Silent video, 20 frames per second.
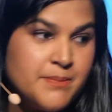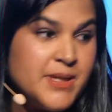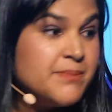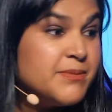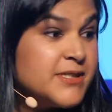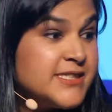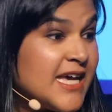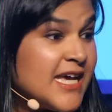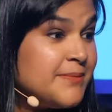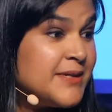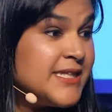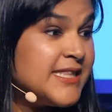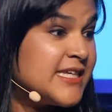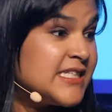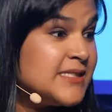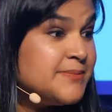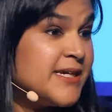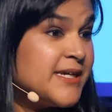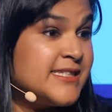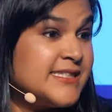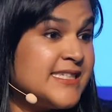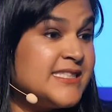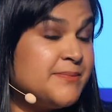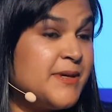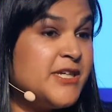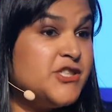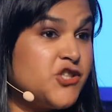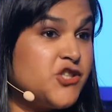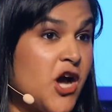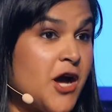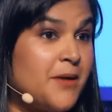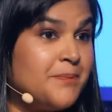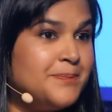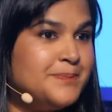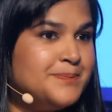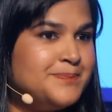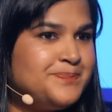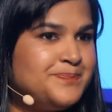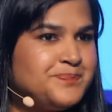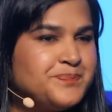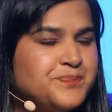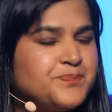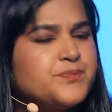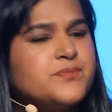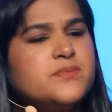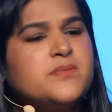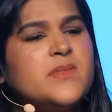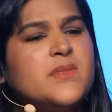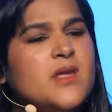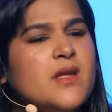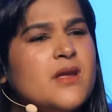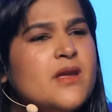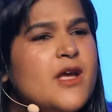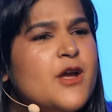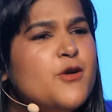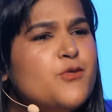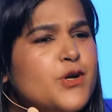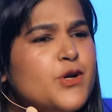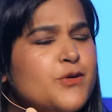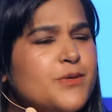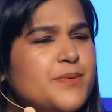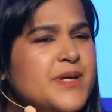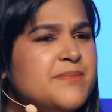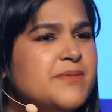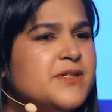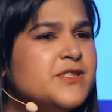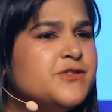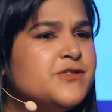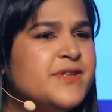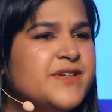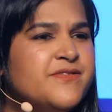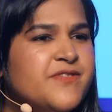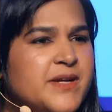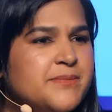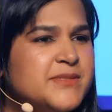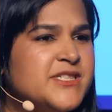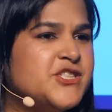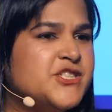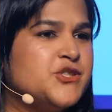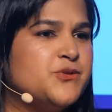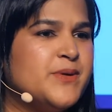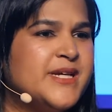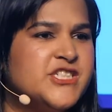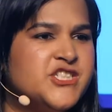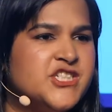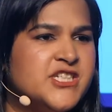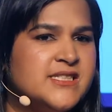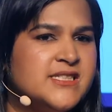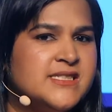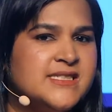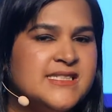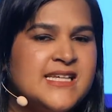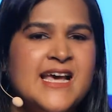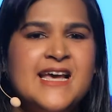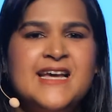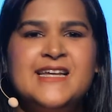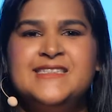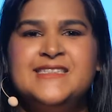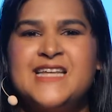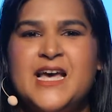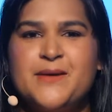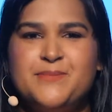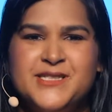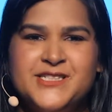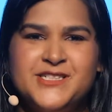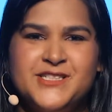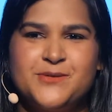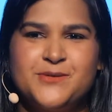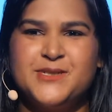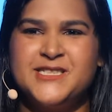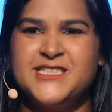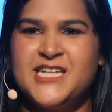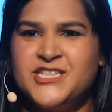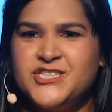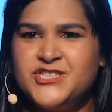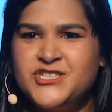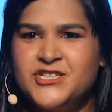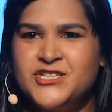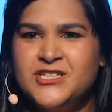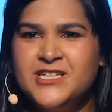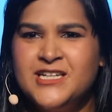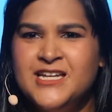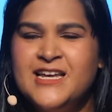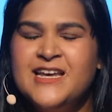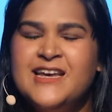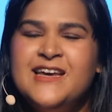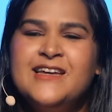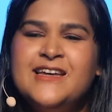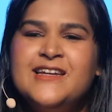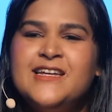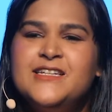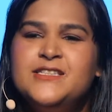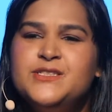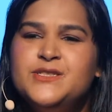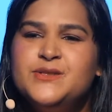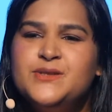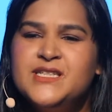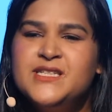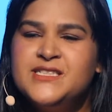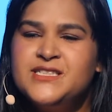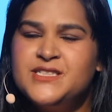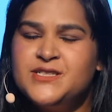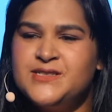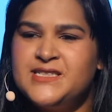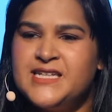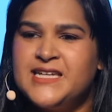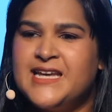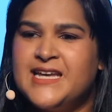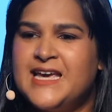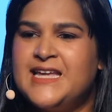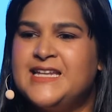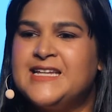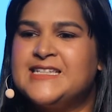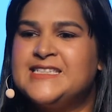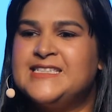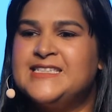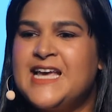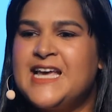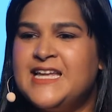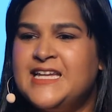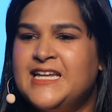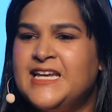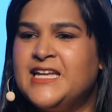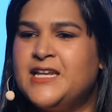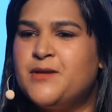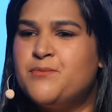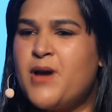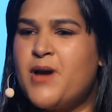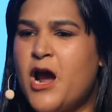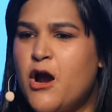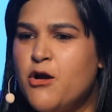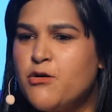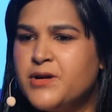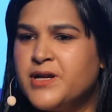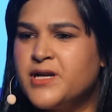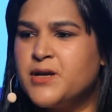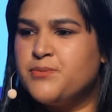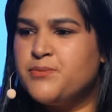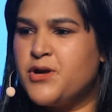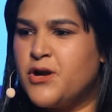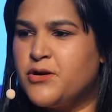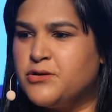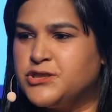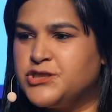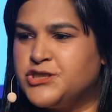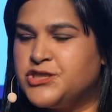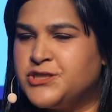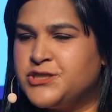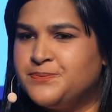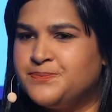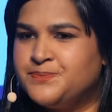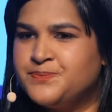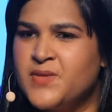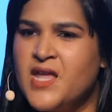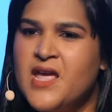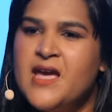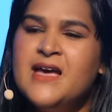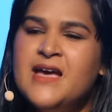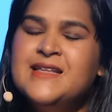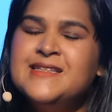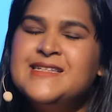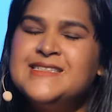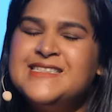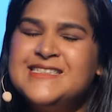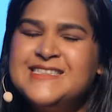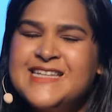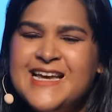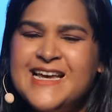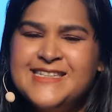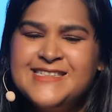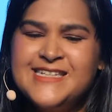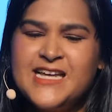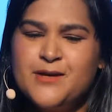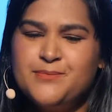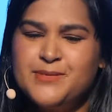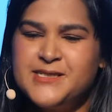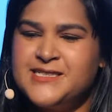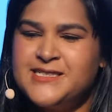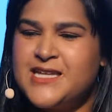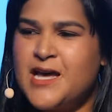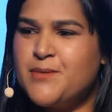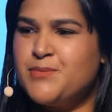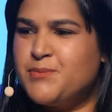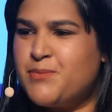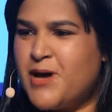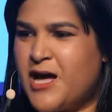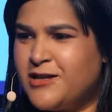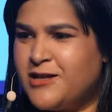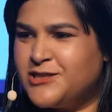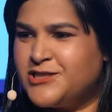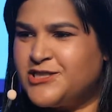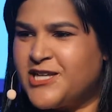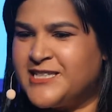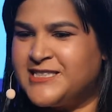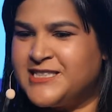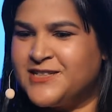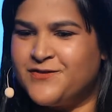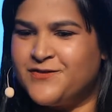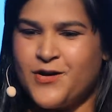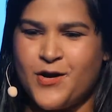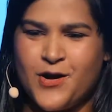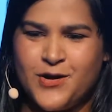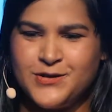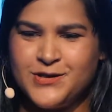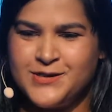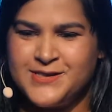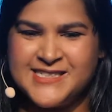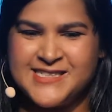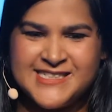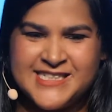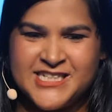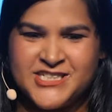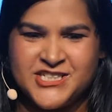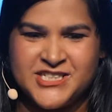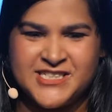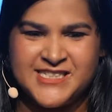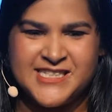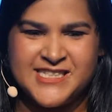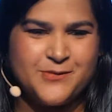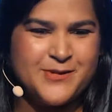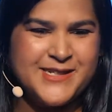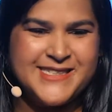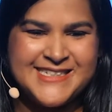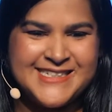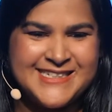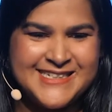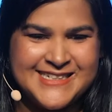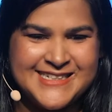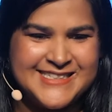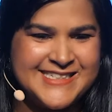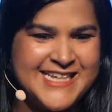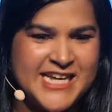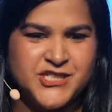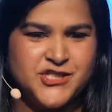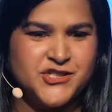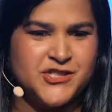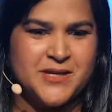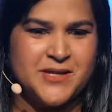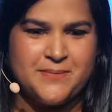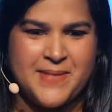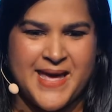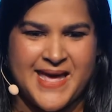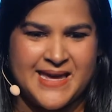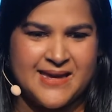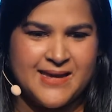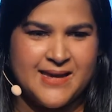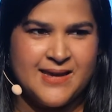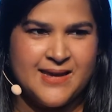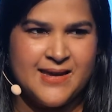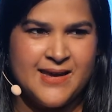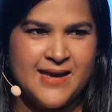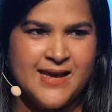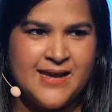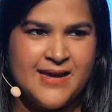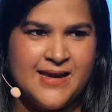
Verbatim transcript: People tell me things because it's my job. I work with people to reframe situations, tap into their potential, and I do this using an exciting and empowering approach that's designed to help us stop apologizing for all those decisions that we didn't intentionally make.